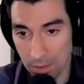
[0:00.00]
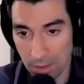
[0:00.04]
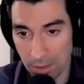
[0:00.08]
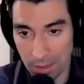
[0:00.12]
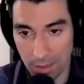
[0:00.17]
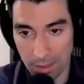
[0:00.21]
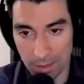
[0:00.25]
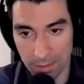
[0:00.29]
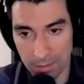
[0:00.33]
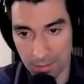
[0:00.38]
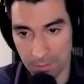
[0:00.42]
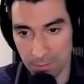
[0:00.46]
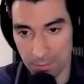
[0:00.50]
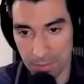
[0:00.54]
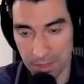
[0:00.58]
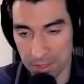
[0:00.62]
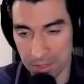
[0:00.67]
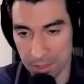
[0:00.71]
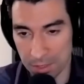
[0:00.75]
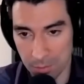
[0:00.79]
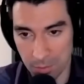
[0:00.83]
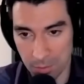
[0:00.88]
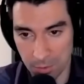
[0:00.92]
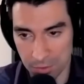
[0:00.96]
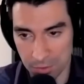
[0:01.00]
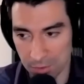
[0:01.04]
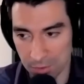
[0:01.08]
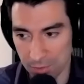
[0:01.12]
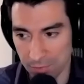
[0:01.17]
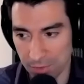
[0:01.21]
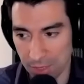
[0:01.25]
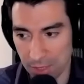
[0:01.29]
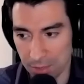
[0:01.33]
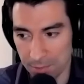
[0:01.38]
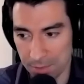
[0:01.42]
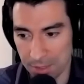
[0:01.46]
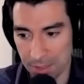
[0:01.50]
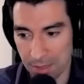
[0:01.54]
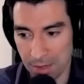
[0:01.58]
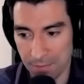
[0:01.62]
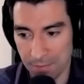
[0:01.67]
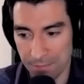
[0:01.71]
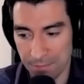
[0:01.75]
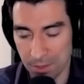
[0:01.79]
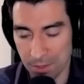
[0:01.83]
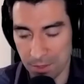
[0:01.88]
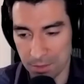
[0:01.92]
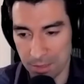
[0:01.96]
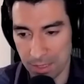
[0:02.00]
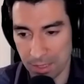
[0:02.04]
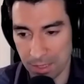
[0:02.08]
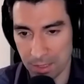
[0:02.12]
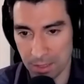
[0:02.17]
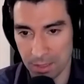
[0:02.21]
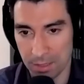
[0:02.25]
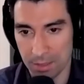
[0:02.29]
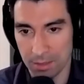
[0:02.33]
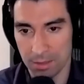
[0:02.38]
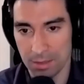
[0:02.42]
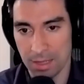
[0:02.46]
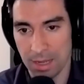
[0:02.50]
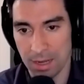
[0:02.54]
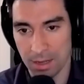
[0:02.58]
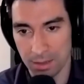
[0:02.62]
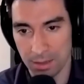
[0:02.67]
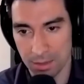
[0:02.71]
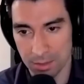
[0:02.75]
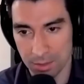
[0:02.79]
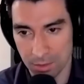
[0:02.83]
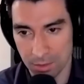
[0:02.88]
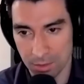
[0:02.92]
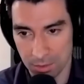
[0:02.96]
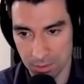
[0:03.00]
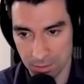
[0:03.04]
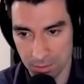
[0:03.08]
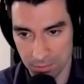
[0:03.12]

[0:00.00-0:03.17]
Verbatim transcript: uh, am big into personal development and I felt like in a lot of these